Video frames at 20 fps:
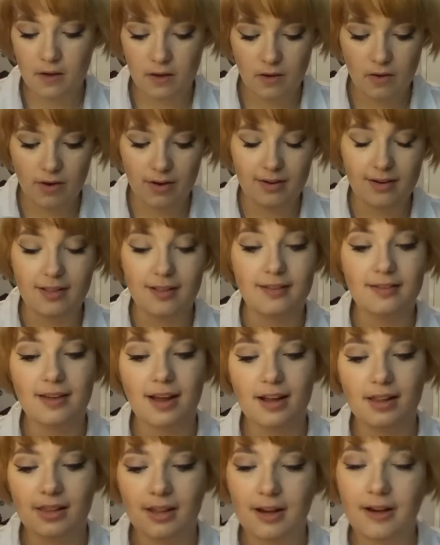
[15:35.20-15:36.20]
onto the
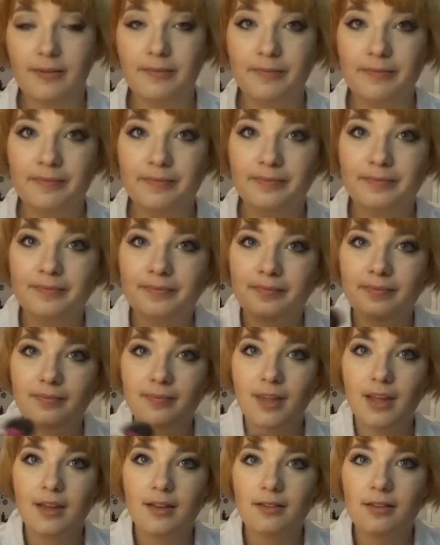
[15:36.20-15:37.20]
side there.
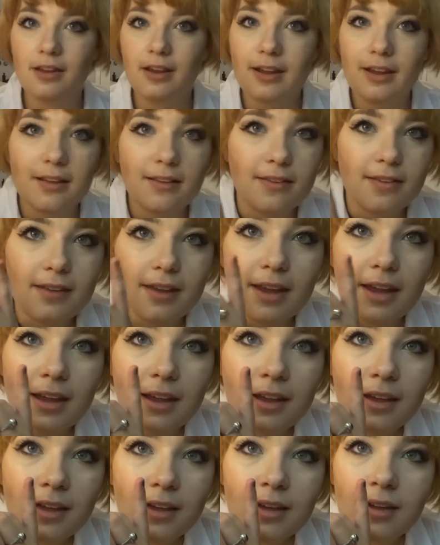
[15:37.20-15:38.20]
So you can
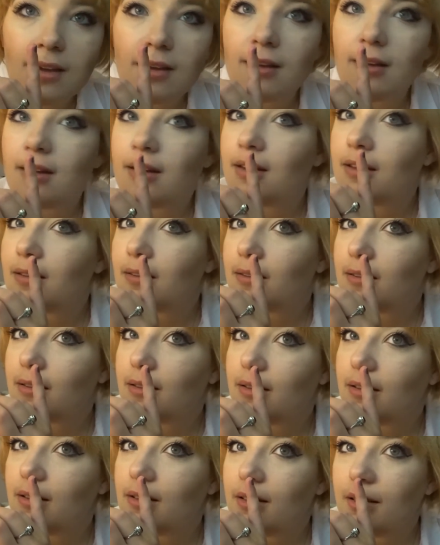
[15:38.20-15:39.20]
see
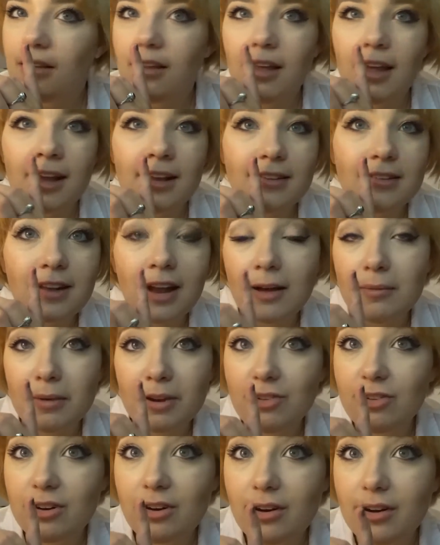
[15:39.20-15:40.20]
it's not
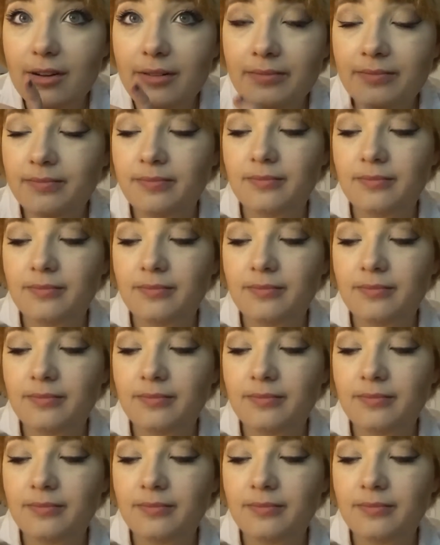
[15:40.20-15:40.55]
much at all.